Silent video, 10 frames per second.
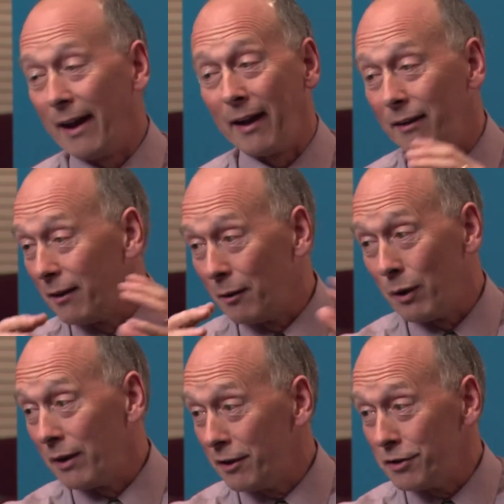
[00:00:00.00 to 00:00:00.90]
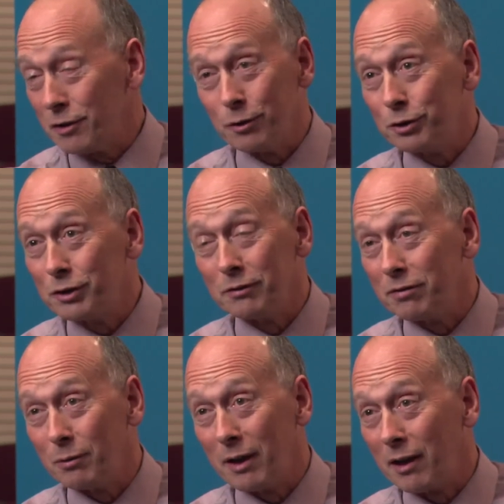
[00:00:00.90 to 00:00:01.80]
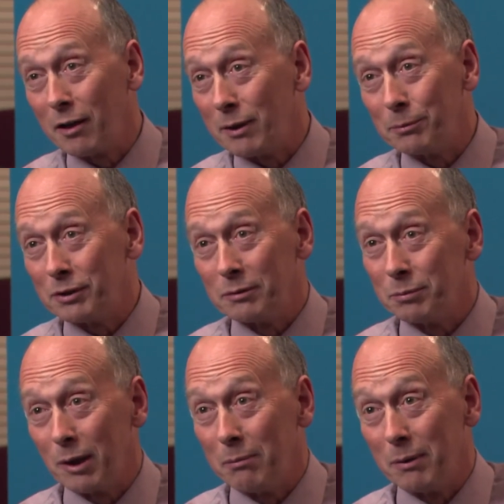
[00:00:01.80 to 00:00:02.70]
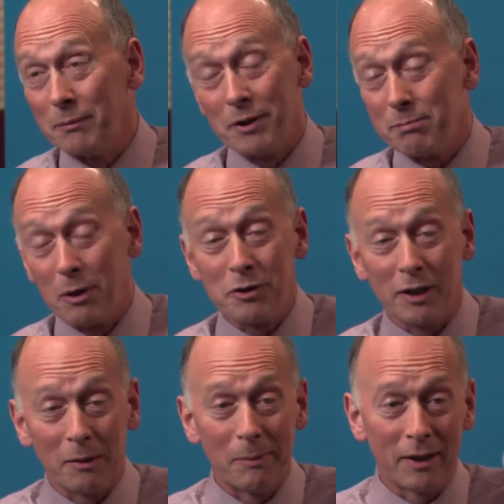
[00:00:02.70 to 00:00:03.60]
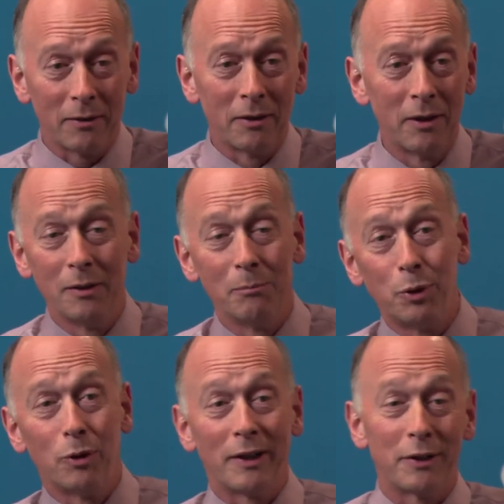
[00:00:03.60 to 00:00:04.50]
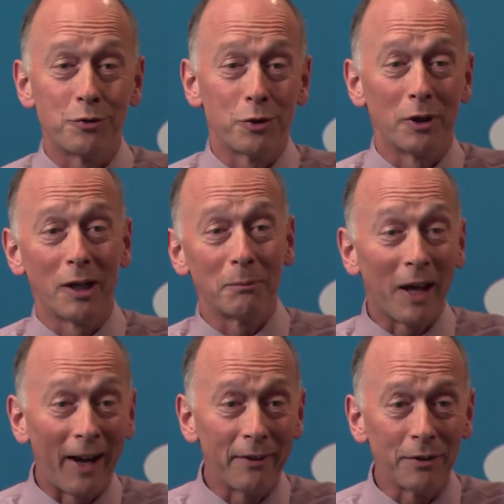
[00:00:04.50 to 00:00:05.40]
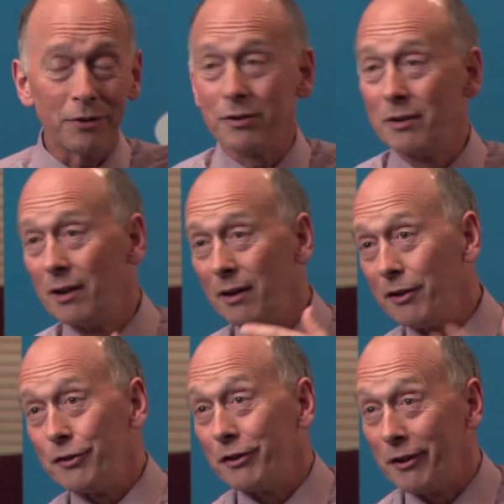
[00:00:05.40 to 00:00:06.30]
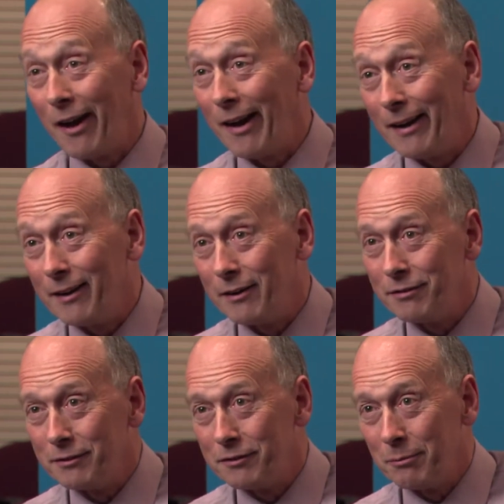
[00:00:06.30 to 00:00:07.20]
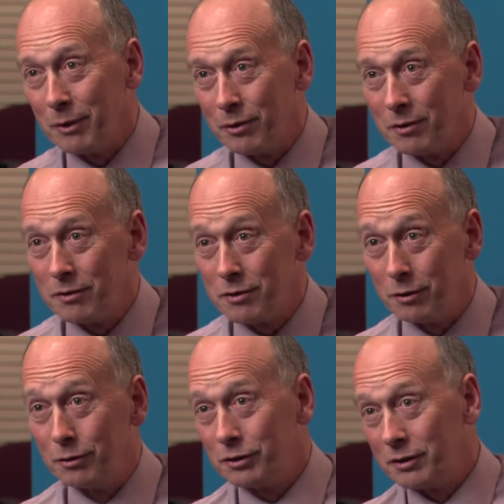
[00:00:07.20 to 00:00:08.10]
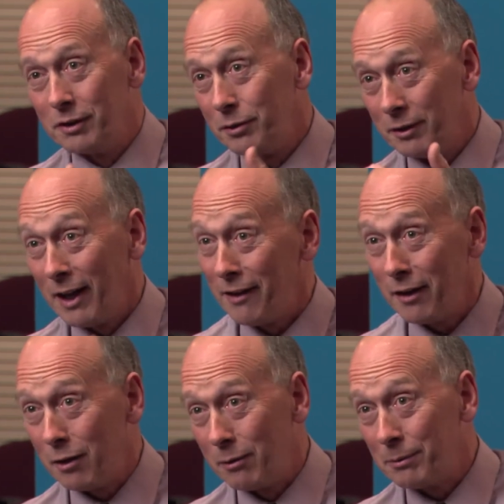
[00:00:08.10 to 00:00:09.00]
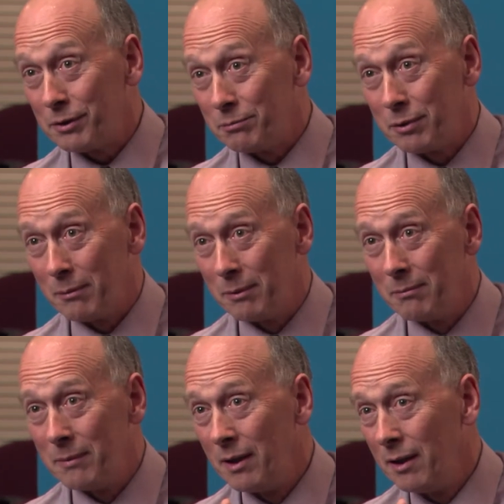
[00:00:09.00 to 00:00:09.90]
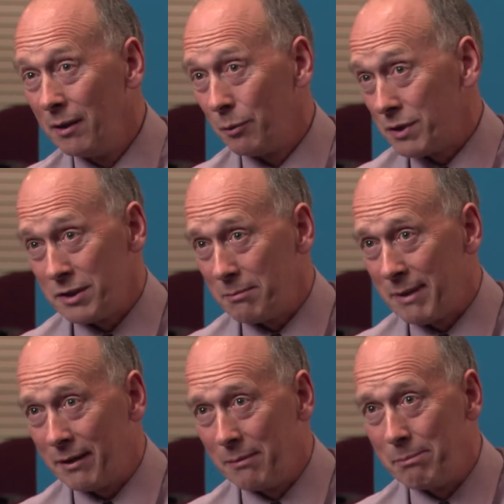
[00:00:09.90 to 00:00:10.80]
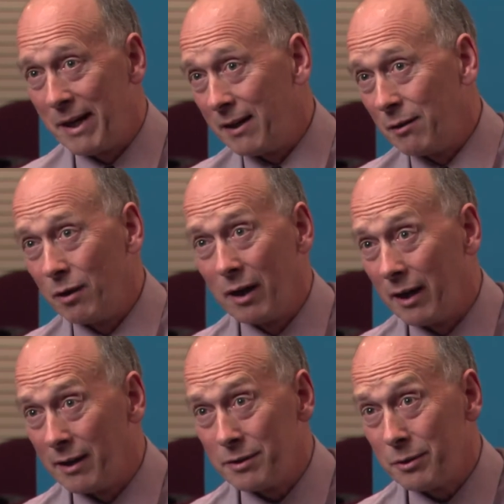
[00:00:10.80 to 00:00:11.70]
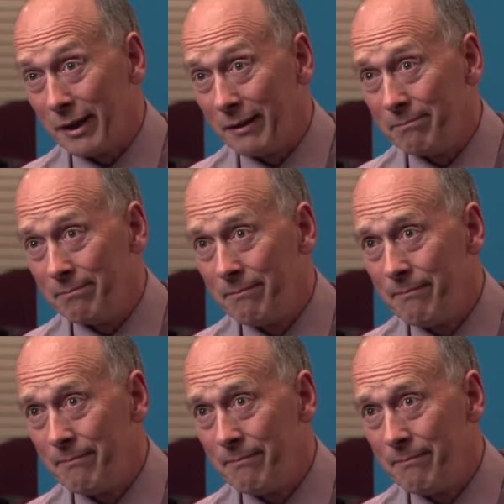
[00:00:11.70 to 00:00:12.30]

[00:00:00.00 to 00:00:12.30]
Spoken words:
and the solution for one corruption problem that's mostly about poorly drawn-up guidance is entirely different from your solution to another corruption problem, which is about embedded organized crime.